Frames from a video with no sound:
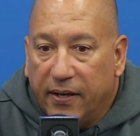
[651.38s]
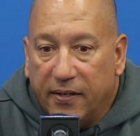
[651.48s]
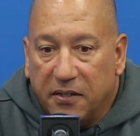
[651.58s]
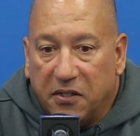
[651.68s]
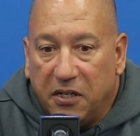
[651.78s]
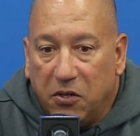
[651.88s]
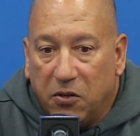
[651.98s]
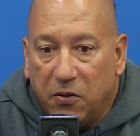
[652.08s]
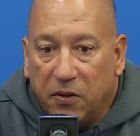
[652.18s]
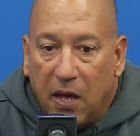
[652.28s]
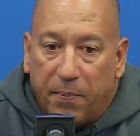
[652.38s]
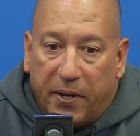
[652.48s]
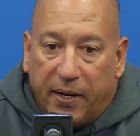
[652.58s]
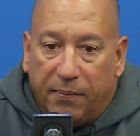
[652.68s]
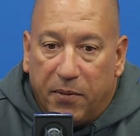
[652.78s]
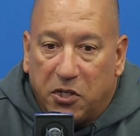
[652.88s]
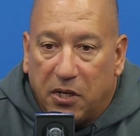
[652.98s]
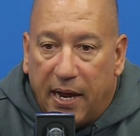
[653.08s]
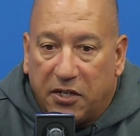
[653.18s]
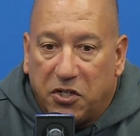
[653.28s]
as a senior, not playing
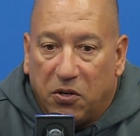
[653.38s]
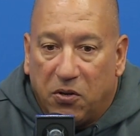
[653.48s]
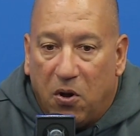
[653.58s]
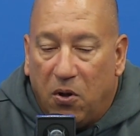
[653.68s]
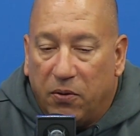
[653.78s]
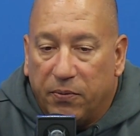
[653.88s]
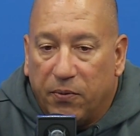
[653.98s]
much last year at all,